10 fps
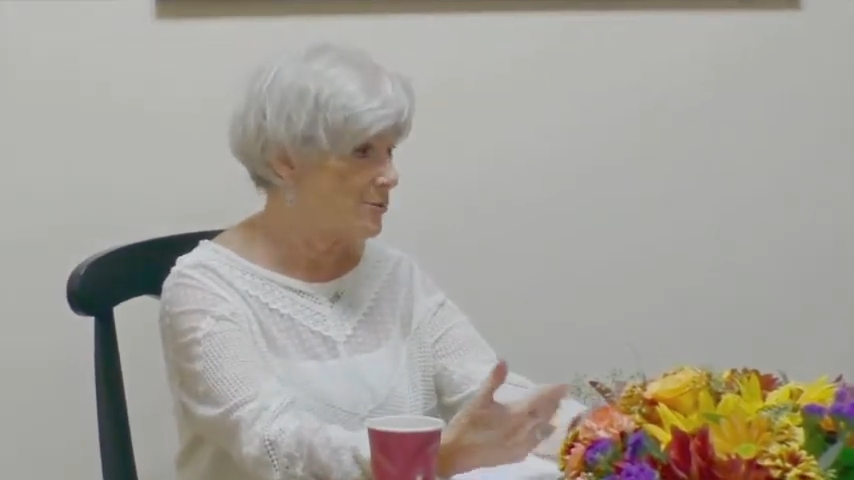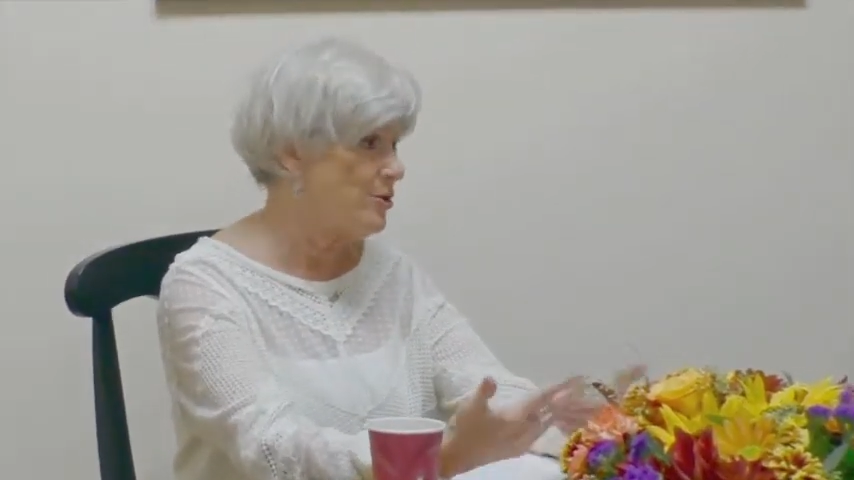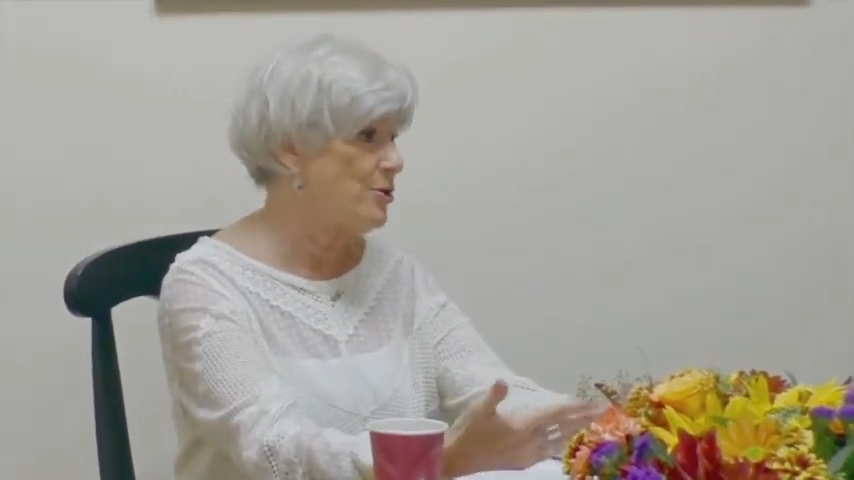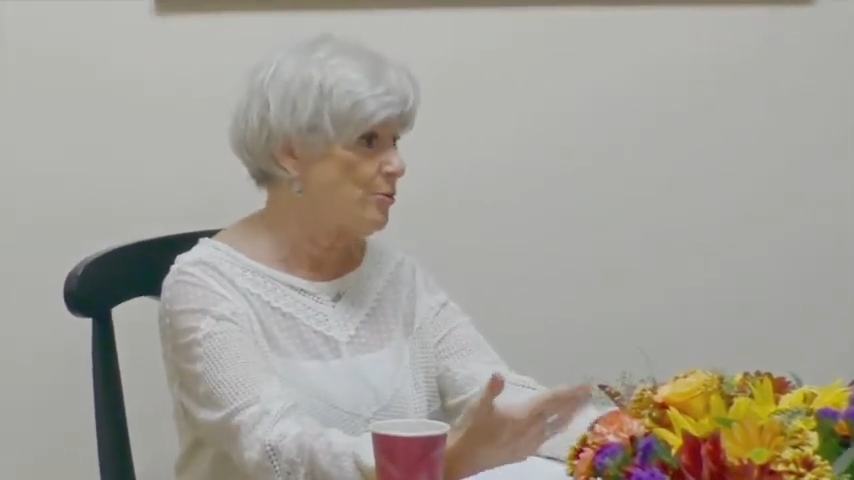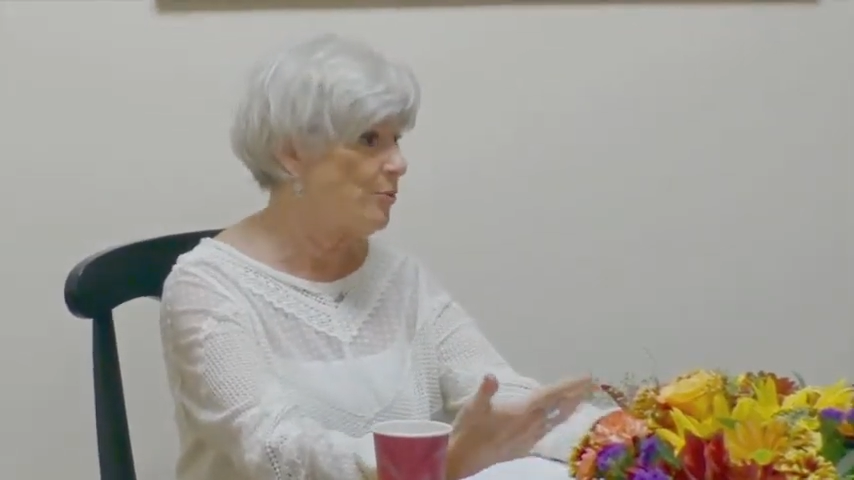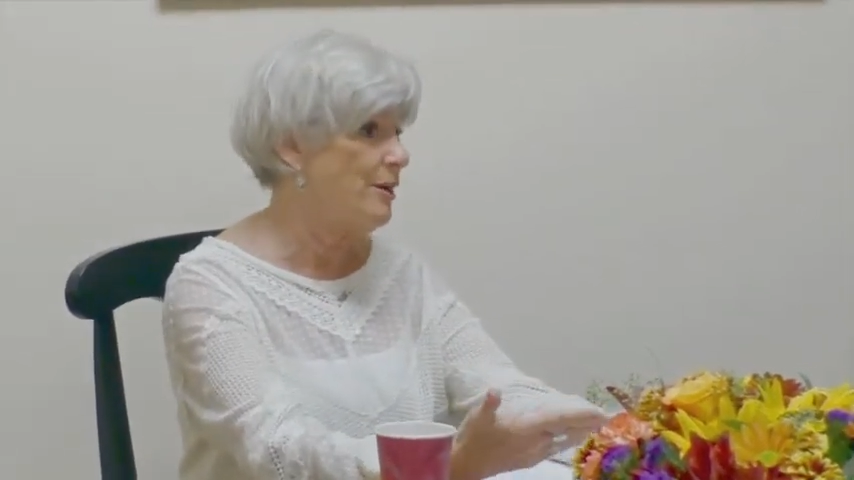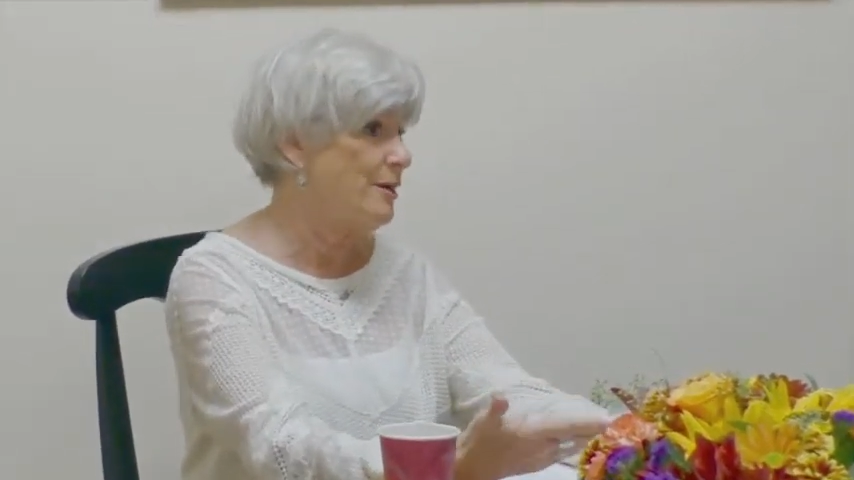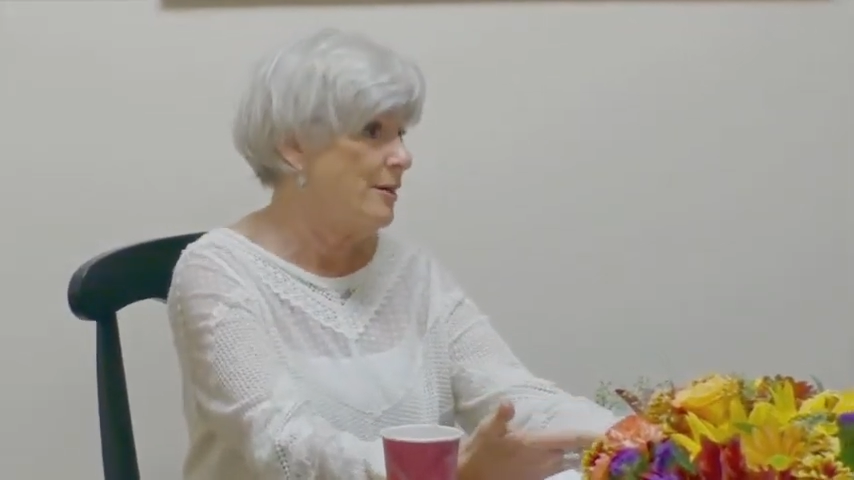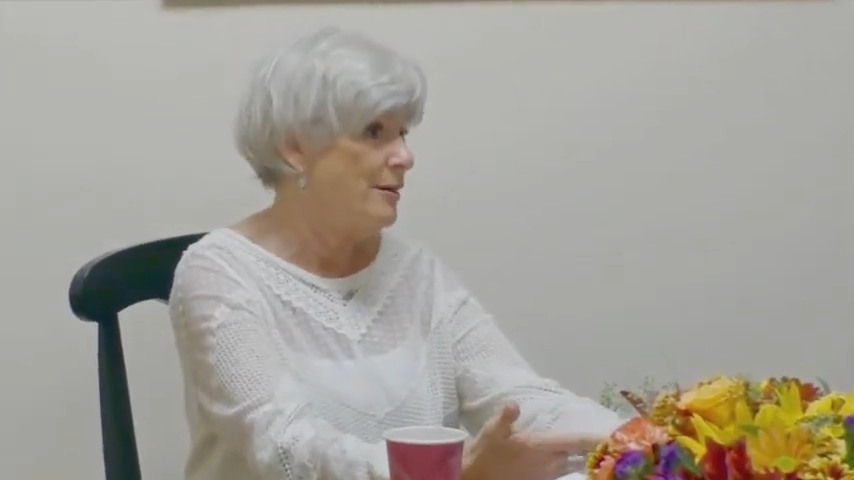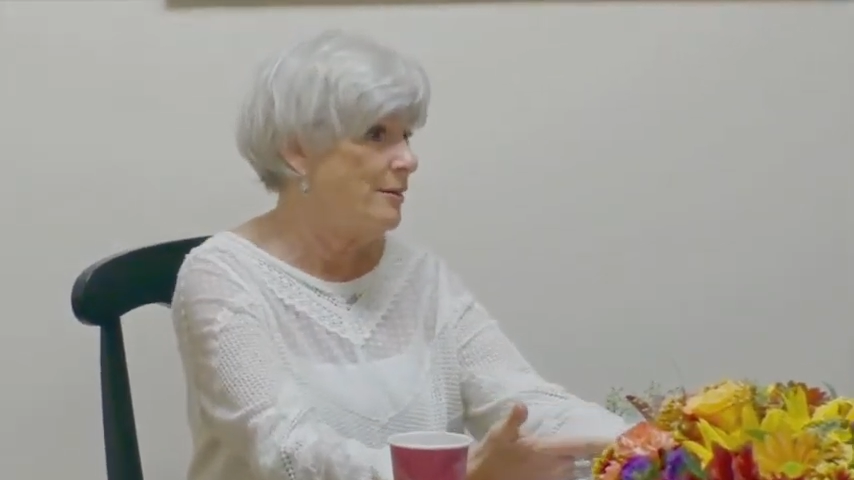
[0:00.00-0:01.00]
which is
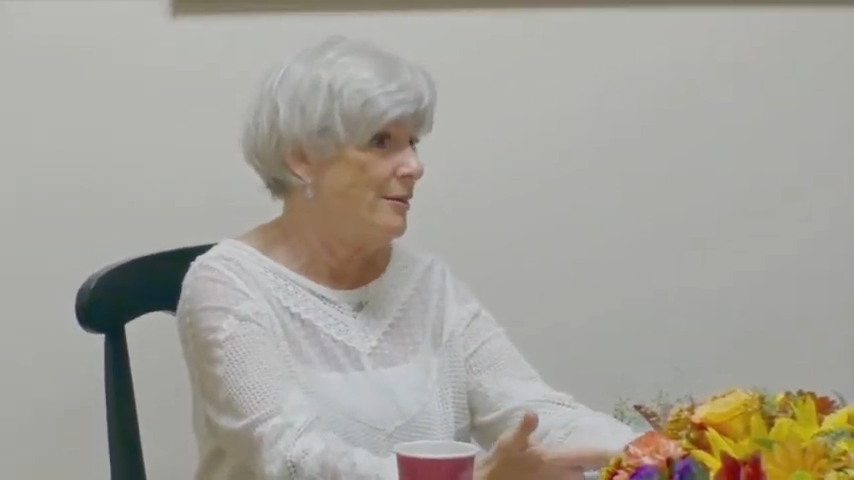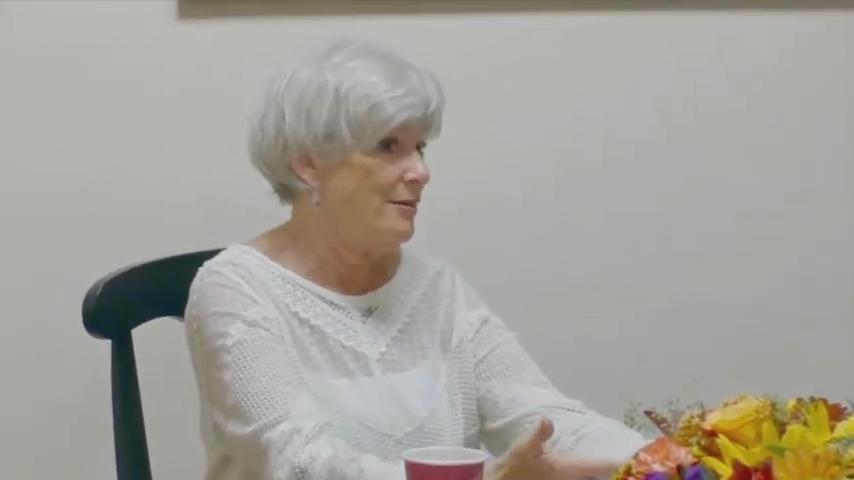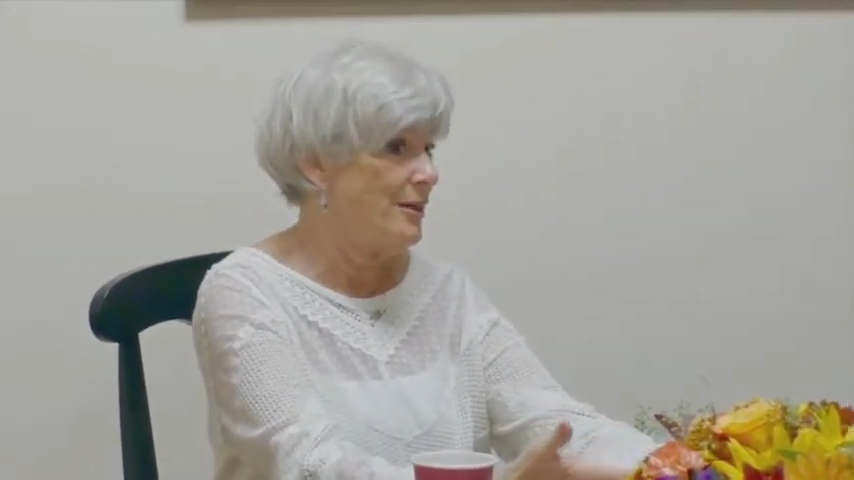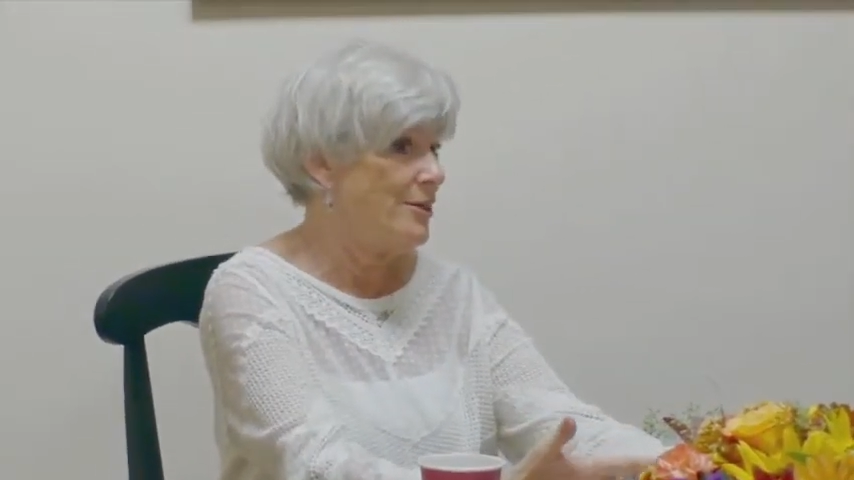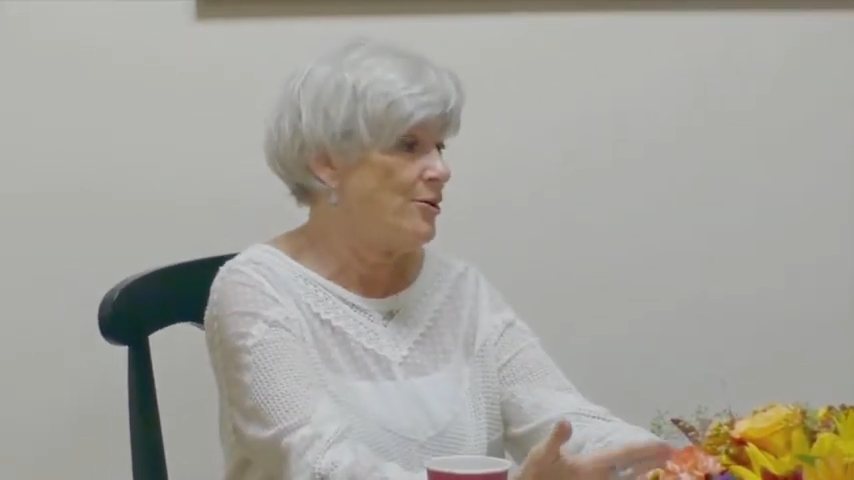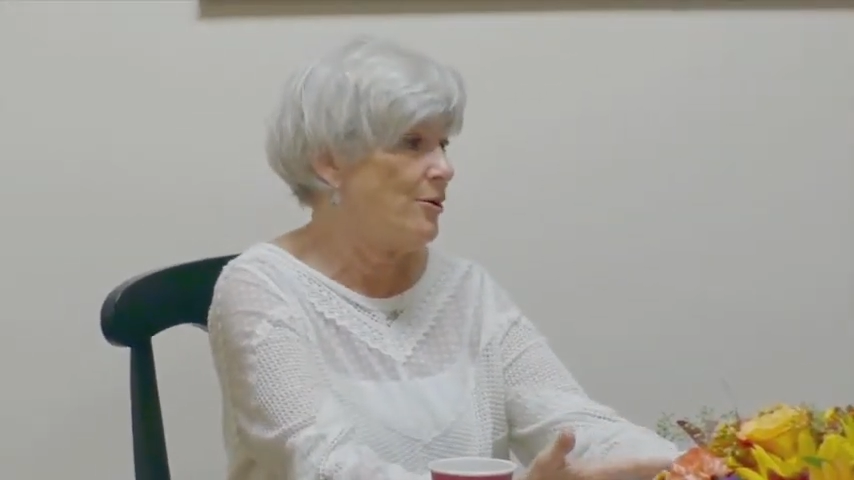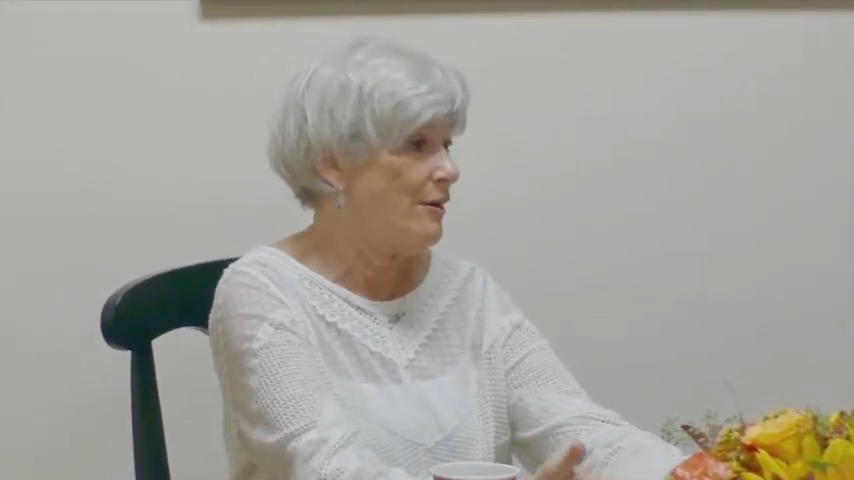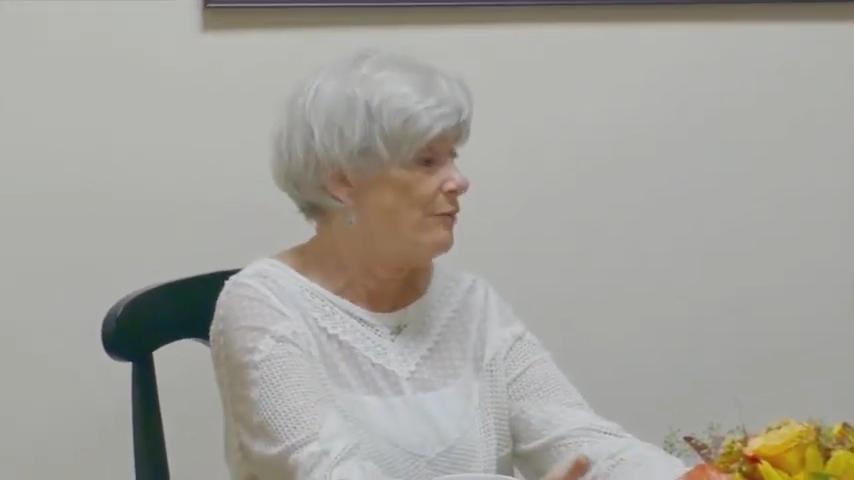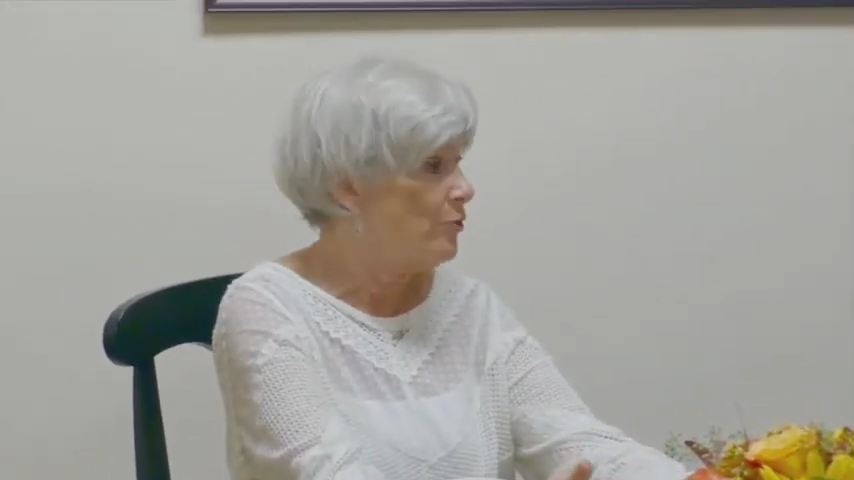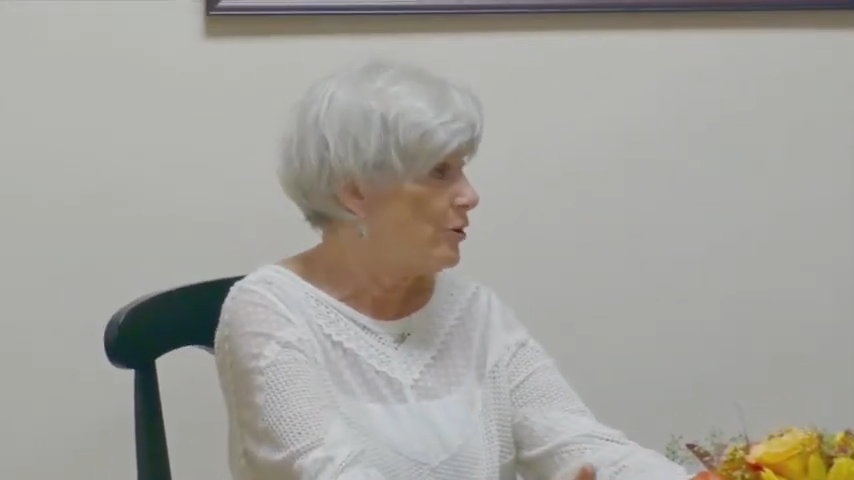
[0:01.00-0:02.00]
when they
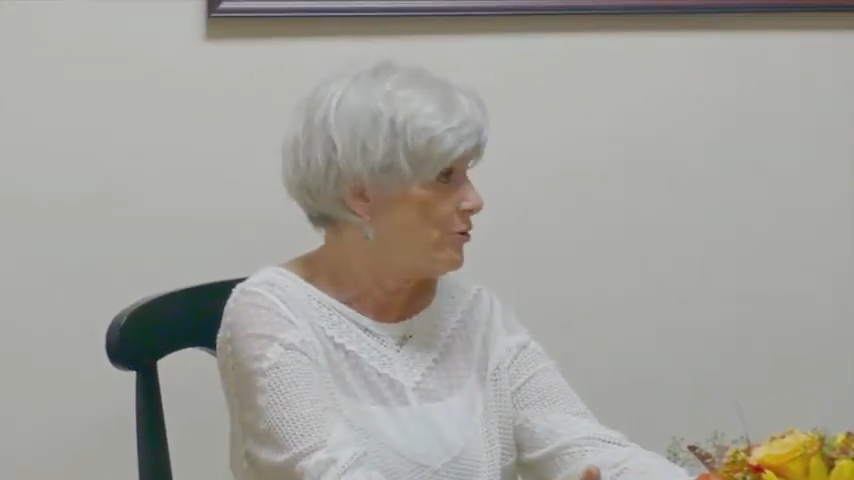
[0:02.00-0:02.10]
start having more